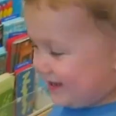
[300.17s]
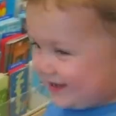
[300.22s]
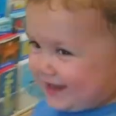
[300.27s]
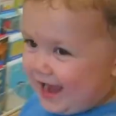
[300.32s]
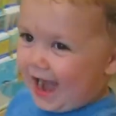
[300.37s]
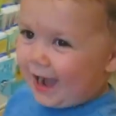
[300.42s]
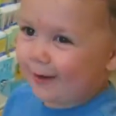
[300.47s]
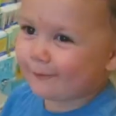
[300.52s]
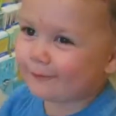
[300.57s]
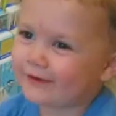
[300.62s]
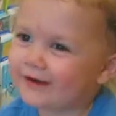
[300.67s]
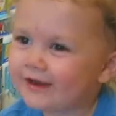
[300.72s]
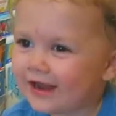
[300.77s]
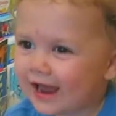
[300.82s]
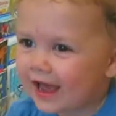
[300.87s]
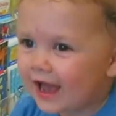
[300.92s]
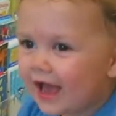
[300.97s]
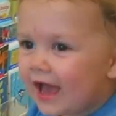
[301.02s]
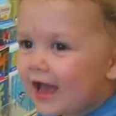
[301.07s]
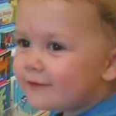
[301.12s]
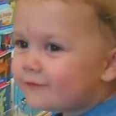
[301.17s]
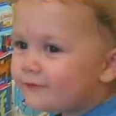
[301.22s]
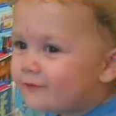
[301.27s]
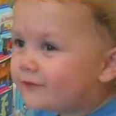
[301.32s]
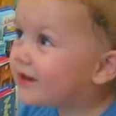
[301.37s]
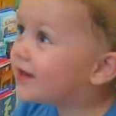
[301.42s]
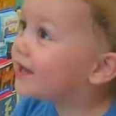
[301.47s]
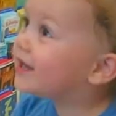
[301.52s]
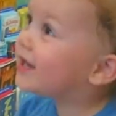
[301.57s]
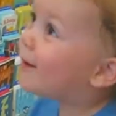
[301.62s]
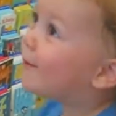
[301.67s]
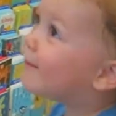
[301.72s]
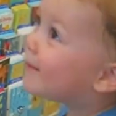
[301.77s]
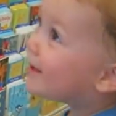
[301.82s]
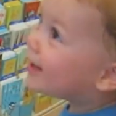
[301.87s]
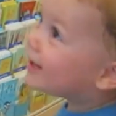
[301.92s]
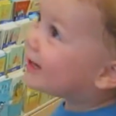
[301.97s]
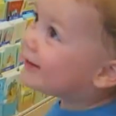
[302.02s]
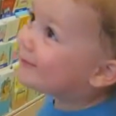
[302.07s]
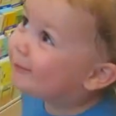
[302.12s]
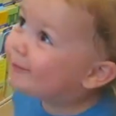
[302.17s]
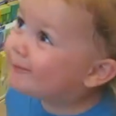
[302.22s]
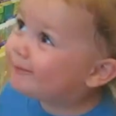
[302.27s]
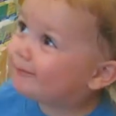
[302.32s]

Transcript: You throw them? And bring them in the